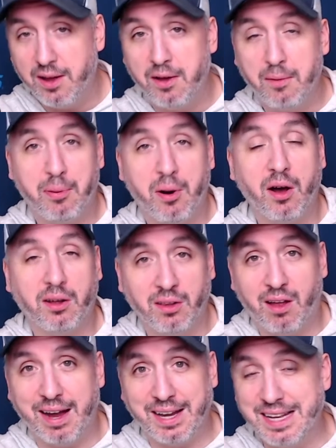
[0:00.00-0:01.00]
Puck
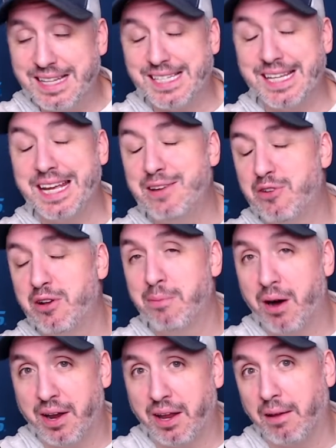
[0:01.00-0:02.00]
line is even
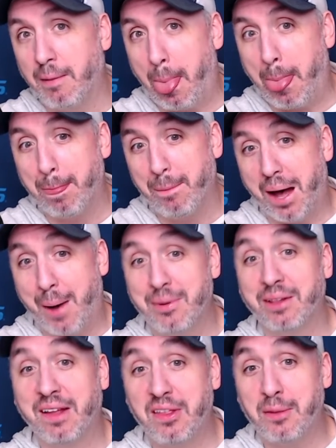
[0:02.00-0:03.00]
money. I'm going
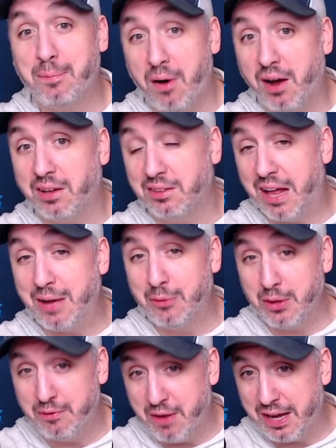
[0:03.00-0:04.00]
to lay the puck line with
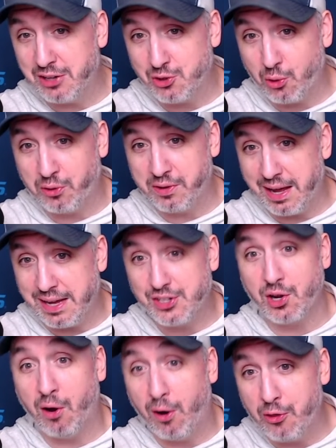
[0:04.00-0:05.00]
the Vegas Golden Knights
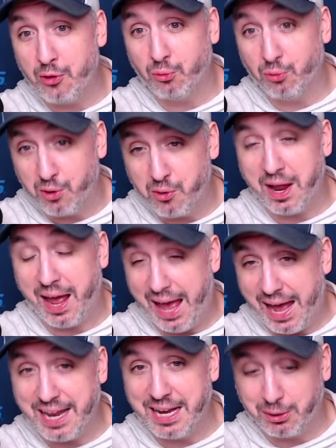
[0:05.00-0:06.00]
on the road
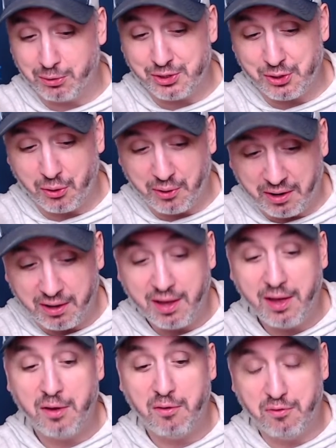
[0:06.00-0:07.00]
at Arizona.
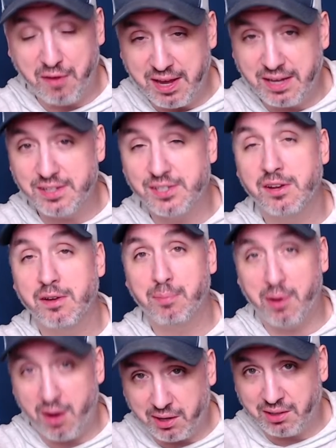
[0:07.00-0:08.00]
Vegas
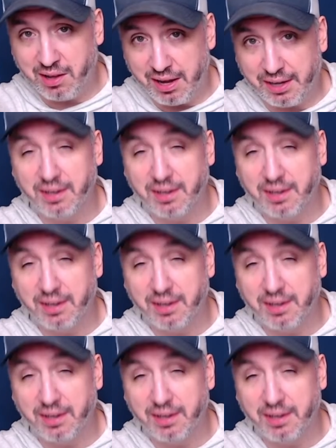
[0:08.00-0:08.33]
puck line